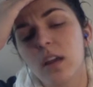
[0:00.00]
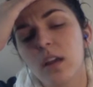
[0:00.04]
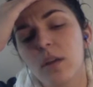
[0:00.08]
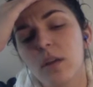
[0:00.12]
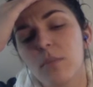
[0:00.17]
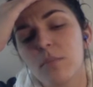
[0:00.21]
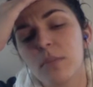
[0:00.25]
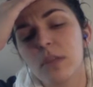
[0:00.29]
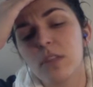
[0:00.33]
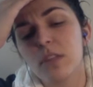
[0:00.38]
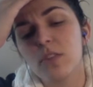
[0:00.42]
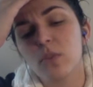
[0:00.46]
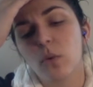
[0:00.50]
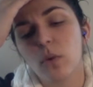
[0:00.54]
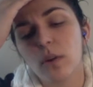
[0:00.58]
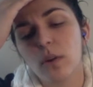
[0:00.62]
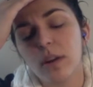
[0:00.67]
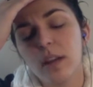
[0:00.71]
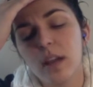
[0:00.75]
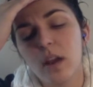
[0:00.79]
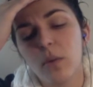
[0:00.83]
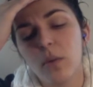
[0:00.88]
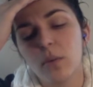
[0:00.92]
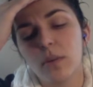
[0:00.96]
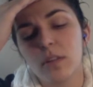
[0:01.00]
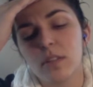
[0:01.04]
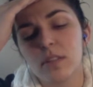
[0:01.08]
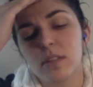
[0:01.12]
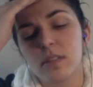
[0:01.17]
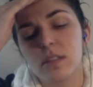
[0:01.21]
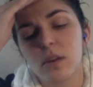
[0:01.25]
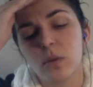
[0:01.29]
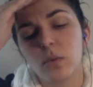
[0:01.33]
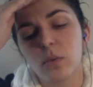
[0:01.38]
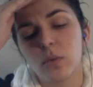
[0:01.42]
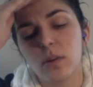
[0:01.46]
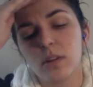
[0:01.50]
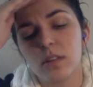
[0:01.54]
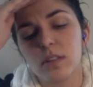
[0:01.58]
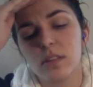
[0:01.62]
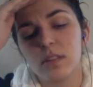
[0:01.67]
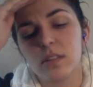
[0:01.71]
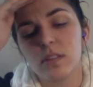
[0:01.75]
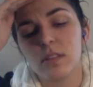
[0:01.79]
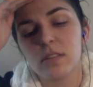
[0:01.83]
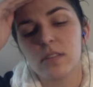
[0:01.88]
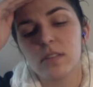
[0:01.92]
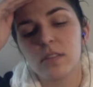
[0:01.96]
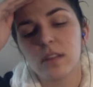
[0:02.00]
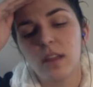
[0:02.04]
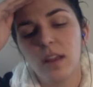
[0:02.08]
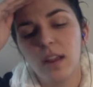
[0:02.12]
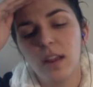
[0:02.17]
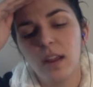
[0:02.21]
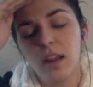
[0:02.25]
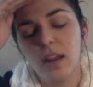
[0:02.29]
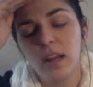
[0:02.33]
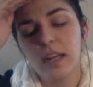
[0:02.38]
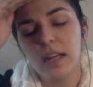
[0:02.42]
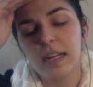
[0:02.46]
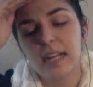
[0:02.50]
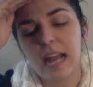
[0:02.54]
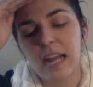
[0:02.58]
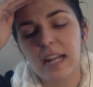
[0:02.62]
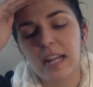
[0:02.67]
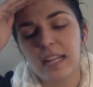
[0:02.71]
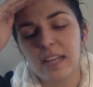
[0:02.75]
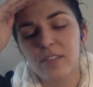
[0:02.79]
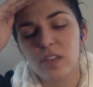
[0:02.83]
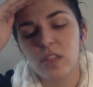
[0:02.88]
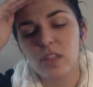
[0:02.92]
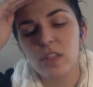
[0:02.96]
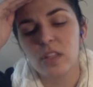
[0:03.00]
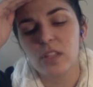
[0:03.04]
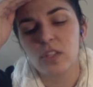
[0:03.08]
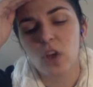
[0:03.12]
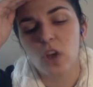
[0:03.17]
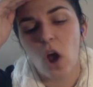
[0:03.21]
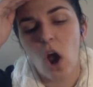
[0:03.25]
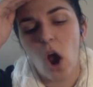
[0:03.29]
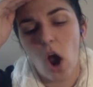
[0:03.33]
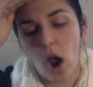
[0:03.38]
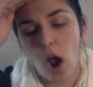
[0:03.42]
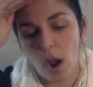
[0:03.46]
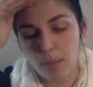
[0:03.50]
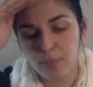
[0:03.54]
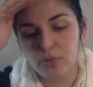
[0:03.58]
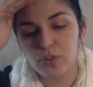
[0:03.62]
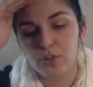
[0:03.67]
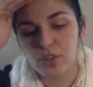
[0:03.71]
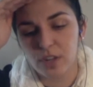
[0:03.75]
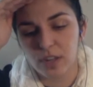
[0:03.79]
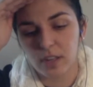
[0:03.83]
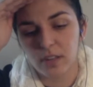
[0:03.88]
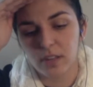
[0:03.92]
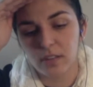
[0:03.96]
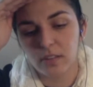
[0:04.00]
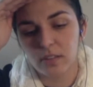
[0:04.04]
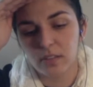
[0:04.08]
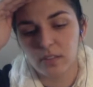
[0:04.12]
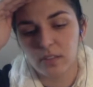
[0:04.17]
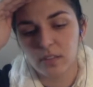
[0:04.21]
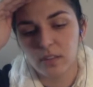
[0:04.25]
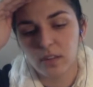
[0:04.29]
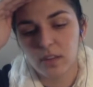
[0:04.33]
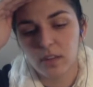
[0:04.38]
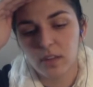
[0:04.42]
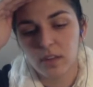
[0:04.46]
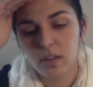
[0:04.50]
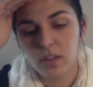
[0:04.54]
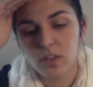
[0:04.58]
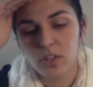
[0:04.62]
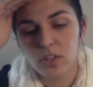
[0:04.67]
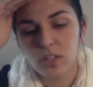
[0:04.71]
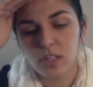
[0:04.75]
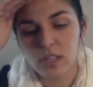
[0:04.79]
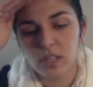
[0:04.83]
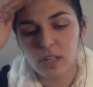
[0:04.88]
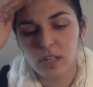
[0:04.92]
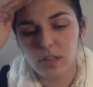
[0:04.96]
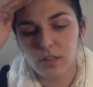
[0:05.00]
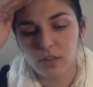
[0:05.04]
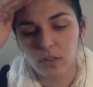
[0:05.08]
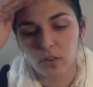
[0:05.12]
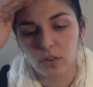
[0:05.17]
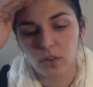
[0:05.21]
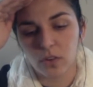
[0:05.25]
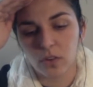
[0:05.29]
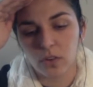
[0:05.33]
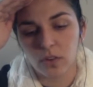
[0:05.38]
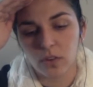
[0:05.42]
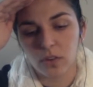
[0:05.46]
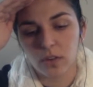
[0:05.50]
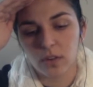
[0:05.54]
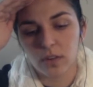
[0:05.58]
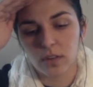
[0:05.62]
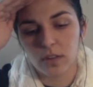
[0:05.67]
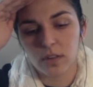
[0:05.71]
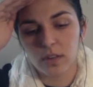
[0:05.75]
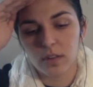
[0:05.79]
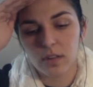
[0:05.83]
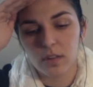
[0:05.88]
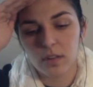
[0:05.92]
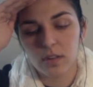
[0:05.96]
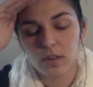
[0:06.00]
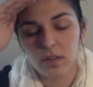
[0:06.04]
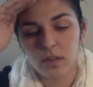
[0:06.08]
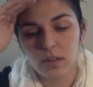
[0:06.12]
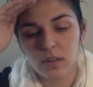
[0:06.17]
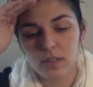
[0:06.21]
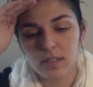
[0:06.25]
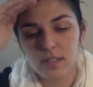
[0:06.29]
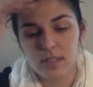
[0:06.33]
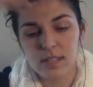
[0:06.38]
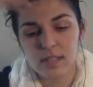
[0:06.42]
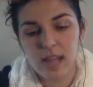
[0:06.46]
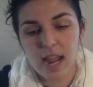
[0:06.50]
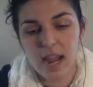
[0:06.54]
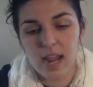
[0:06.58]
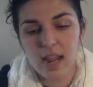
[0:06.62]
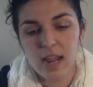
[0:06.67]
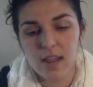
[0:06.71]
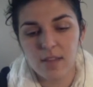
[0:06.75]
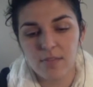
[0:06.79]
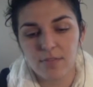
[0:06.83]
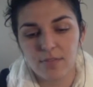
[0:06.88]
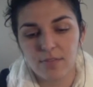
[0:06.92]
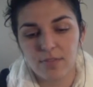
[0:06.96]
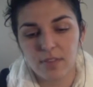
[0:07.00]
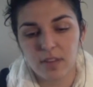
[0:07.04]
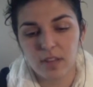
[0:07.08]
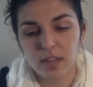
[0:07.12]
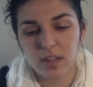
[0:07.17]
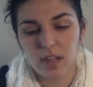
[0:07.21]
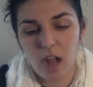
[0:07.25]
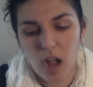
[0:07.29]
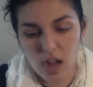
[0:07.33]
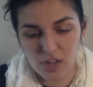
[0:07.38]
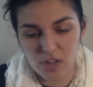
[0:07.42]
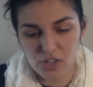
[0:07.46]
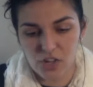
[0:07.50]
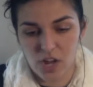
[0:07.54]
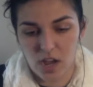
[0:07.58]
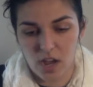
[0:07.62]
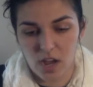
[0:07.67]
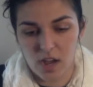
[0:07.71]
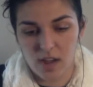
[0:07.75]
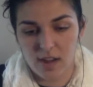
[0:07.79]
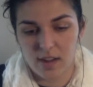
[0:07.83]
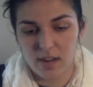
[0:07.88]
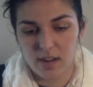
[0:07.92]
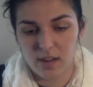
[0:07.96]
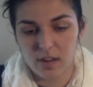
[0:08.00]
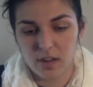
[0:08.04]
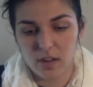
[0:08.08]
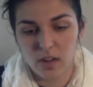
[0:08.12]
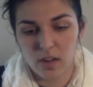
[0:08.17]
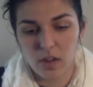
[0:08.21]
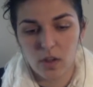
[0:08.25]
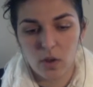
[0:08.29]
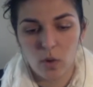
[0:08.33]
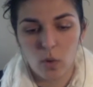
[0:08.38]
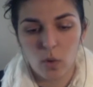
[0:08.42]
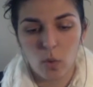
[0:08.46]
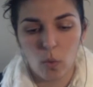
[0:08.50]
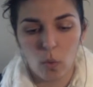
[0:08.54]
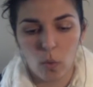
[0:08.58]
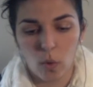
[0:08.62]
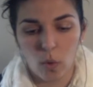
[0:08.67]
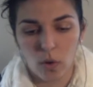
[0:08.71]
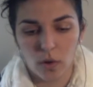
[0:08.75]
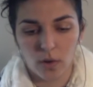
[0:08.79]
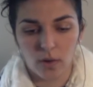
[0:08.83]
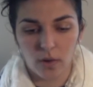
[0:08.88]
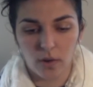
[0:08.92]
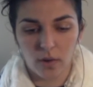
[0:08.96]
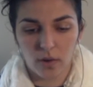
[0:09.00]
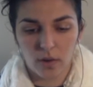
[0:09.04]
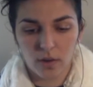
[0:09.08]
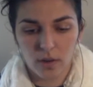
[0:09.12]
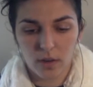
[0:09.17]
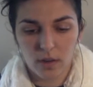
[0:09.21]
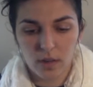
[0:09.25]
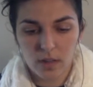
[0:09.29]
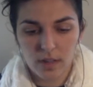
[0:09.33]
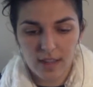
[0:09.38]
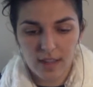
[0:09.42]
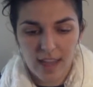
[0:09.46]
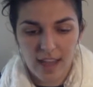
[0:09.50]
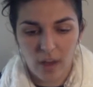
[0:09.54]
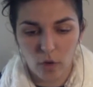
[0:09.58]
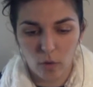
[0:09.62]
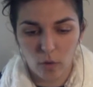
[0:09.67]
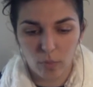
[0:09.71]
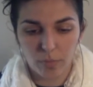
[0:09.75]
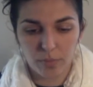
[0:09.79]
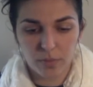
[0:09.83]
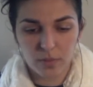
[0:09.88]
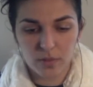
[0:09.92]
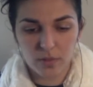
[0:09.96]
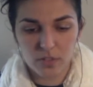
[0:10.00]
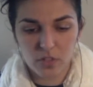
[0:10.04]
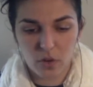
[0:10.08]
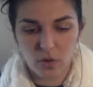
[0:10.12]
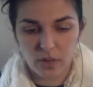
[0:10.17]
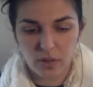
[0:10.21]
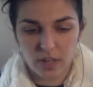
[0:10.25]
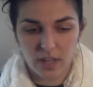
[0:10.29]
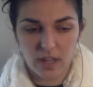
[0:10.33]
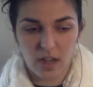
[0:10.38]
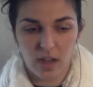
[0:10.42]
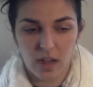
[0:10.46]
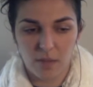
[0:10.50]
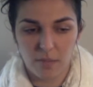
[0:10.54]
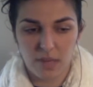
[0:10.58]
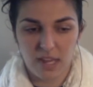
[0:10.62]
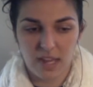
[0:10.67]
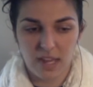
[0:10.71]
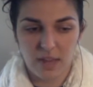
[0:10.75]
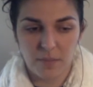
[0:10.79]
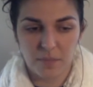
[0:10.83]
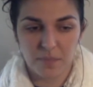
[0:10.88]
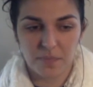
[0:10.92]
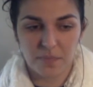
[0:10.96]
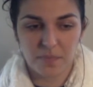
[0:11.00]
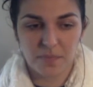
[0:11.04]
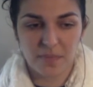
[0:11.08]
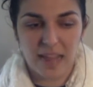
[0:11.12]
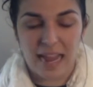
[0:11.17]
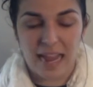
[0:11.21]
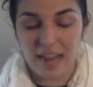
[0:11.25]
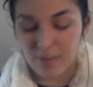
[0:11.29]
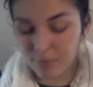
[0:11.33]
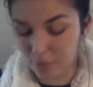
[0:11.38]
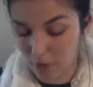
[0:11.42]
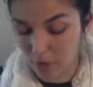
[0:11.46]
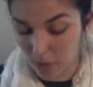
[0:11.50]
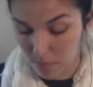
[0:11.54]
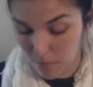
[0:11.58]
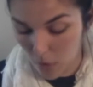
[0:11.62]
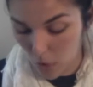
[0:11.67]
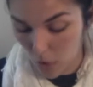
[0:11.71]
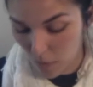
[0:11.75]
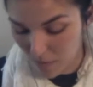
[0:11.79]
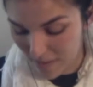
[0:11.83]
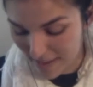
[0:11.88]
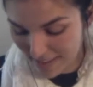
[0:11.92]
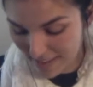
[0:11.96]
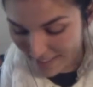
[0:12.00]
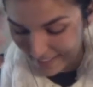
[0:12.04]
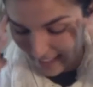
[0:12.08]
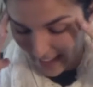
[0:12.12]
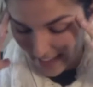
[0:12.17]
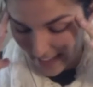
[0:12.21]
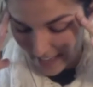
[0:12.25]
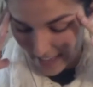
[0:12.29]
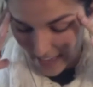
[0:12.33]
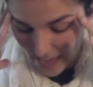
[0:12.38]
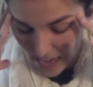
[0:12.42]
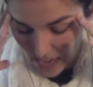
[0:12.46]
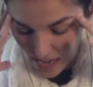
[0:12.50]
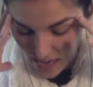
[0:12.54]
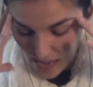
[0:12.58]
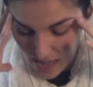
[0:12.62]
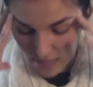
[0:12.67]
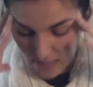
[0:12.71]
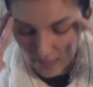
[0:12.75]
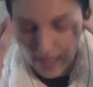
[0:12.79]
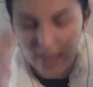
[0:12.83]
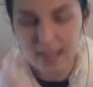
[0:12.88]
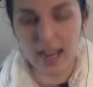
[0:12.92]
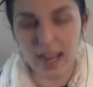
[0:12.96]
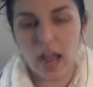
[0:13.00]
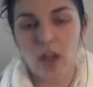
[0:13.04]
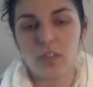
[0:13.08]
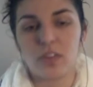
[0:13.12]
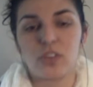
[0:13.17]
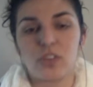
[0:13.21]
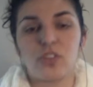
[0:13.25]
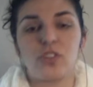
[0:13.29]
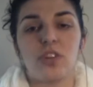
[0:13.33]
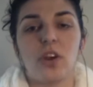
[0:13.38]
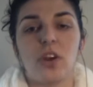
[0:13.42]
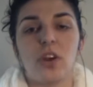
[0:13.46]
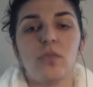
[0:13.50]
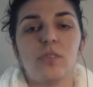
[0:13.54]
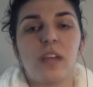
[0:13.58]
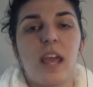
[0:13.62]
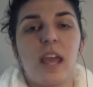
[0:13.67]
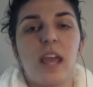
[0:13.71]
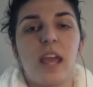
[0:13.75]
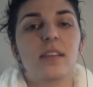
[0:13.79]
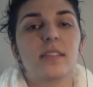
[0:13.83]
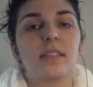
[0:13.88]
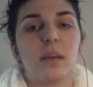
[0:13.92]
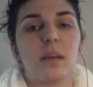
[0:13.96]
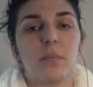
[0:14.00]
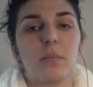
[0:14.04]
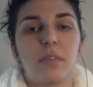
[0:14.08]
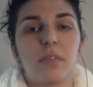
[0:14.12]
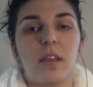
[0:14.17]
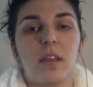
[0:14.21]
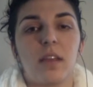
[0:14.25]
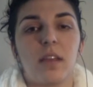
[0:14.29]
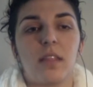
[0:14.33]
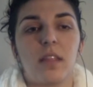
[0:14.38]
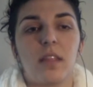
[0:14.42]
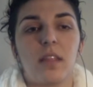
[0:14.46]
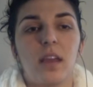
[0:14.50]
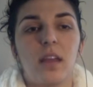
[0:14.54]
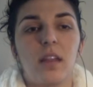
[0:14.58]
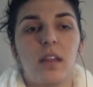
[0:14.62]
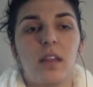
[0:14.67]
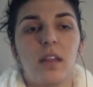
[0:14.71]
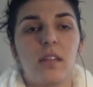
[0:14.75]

Midoriya was kind of given this option to either save Kachan or help Tokoyami. And for a moment, like, I like how the show takes something that